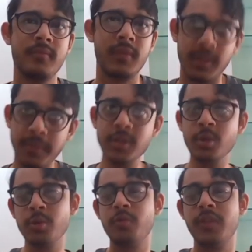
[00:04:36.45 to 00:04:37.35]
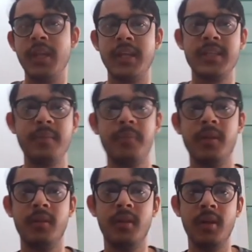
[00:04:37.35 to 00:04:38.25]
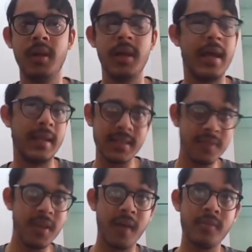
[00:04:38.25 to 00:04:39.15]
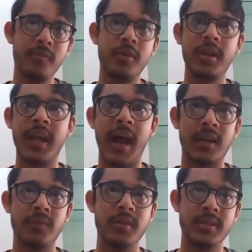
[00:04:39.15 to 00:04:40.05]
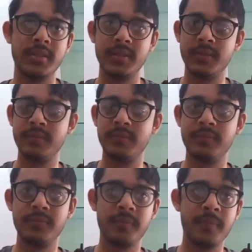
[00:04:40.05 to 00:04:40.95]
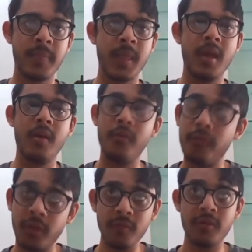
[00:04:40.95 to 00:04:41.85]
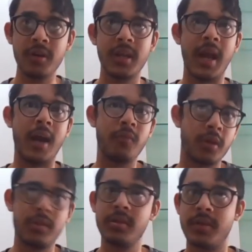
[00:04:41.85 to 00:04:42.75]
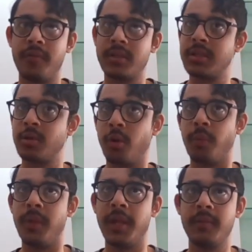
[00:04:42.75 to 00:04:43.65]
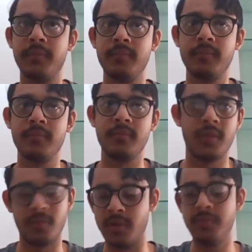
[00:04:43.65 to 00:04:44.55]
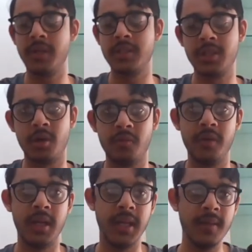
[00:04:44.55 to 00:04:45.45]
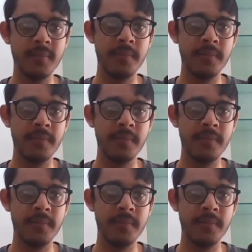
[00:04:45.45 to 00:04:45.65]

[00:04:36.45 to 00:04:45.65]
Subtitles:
Let me show you with an example. Let's say we have the word cat with us. For the word cat, what are the suffixes going to be? Well, we can start off with T.